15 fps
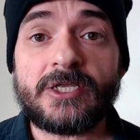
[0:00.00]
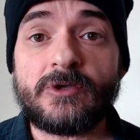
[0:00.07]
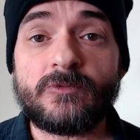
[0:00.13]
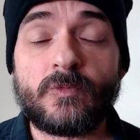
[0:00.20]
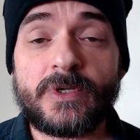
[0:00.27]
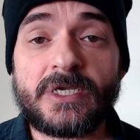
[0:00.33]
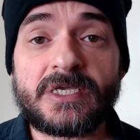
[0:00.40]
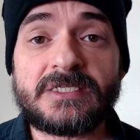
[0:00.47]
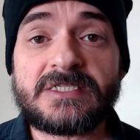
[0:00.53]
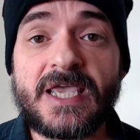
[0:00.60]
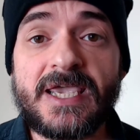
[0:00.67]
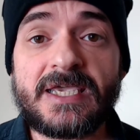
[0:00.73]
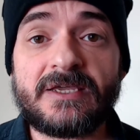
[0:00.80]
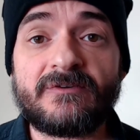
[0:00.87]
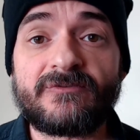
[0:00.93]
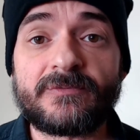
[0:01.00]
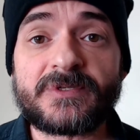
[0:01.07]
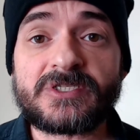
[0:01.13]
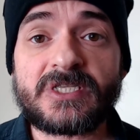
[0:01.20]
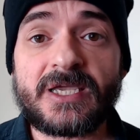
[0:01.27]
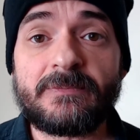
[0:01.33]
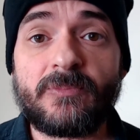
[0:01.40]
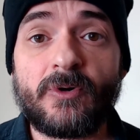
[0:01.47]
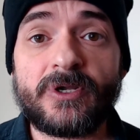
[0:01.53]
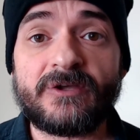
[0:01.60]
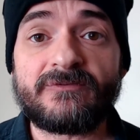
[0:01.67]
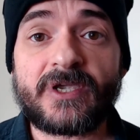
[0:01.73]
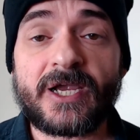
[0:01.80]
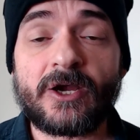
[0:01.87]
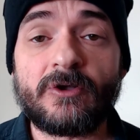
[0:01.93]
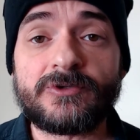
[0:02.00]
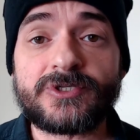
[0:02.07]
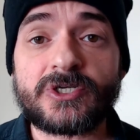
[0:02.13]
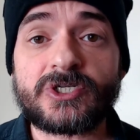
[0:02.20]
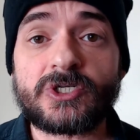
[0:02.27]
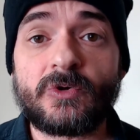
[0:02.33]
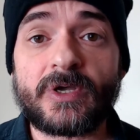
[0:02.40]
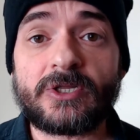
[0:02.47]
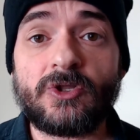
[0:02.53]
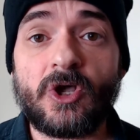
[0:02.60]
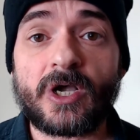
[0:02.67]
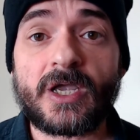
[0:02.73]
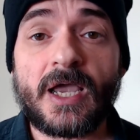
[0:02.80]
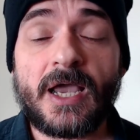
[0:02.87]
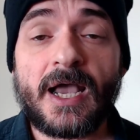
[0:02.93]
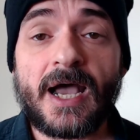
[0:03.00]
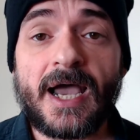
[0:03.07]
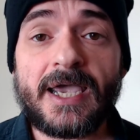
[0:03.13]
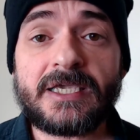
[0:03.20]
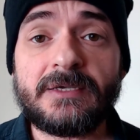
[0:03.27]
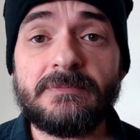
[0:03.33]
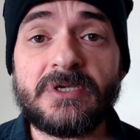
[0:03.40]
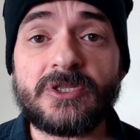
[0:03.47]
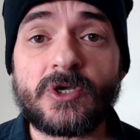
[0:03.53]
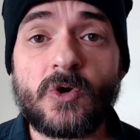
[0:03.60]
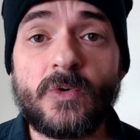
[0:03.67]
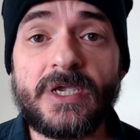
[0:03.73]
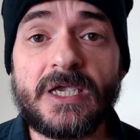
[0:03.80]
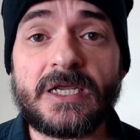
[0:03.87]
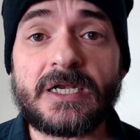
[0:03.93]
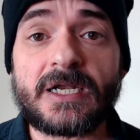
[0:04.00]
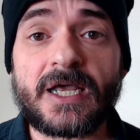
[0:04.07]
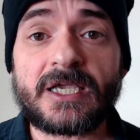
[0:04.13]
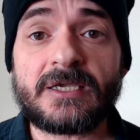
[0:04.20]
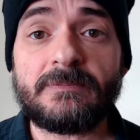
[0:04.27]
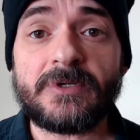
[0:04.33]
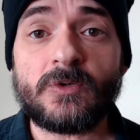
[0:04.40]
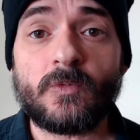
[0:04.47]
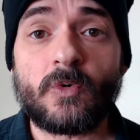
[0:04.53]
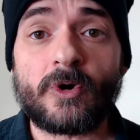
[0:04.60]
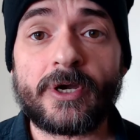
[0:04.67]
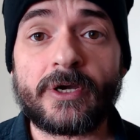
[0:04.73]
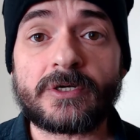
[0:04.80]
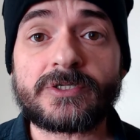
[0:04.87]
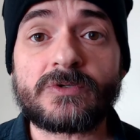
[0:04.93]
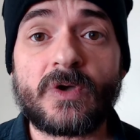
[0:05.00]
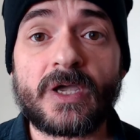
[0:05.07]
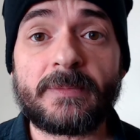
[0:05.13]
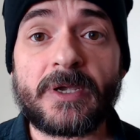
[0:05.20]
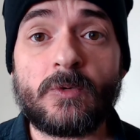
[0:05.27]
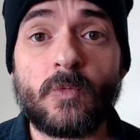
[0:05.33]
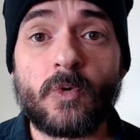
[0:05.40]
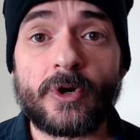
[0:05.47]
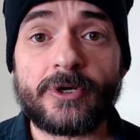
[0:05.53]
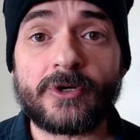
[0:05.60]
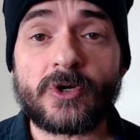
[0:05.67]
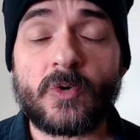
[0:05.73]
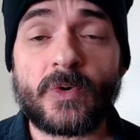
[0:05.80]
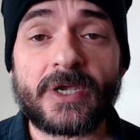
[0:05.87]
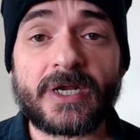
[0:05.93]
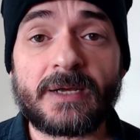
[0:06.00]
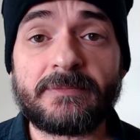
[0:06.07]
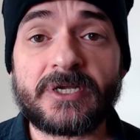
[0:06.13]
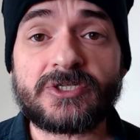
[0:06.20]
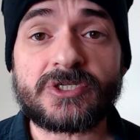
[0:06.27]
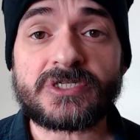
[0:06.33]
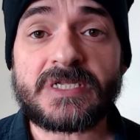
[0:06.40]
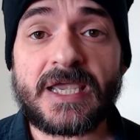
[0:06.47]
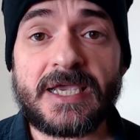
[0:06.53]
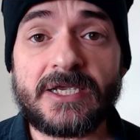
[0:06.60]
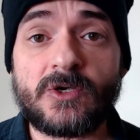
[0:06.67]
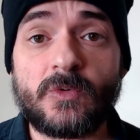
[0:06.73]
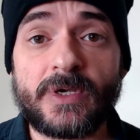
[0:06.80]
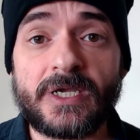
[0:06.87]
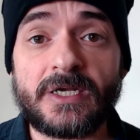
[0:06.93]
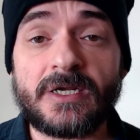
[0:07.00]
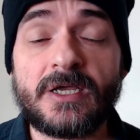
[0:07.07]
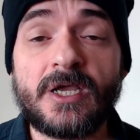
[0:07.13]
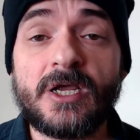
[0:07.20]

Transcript: we can take it from the standpoint of Carol just showing, look, I can be the queen and I can be warrior, so I'm a warrior queen, I'm not just a queen.